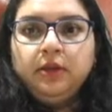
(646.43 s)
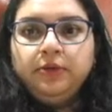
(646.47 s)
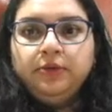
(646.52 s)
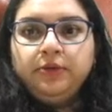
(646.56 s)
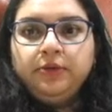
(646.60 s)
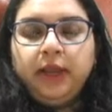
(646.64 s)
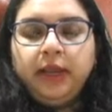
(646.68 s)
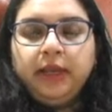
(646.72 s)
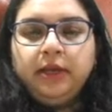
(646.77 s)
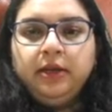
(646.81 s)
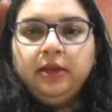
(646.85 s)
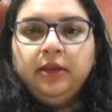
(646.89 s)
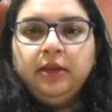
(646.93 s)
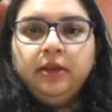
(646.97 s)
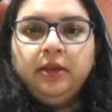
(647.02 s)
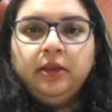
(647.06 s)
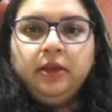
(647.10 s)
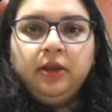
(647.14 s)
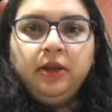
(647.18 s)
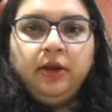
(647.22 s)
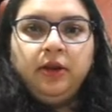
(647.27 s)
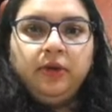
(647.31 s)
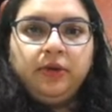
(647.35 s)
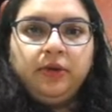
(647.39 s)
Right,
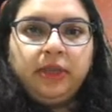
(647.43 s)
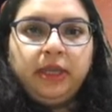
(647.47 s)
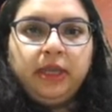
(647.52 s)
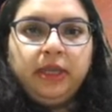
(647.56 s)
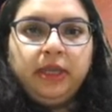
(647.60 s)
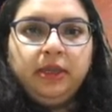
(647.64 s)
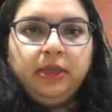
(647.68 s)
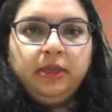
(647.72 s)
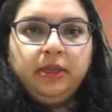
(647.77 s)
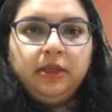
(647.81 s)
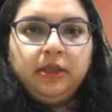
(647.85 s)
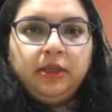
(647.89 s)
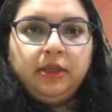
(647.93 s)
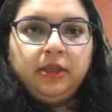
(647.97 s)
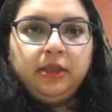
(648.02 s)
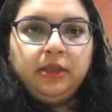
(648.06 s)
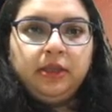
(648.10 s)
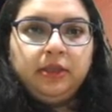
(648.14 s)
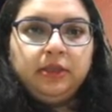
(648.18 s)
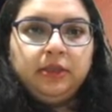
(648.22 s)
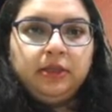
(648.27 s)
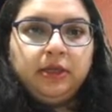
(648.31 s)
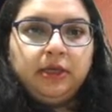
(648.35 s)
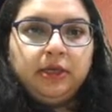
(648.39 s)
okay.
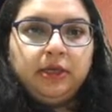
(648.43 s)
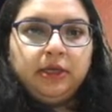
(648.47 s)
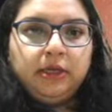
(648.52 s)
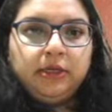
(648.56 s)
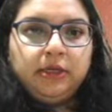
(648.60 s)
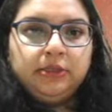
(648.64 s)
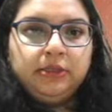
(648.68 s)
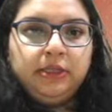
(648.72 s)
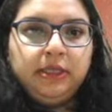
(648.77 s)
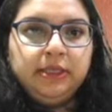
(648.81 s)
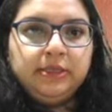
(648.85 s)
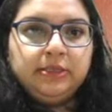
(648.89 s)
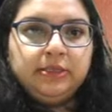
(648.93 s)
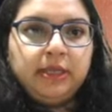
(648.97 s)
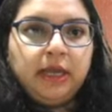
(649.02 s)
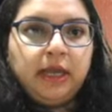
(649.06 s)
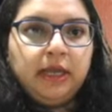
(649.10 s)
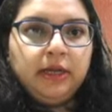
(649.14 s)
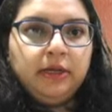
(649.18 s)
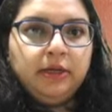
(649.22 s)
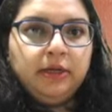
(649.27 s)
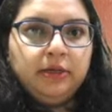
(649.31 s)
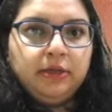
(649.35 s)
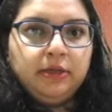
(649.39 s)
Uh, these
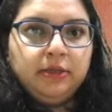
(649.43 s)
are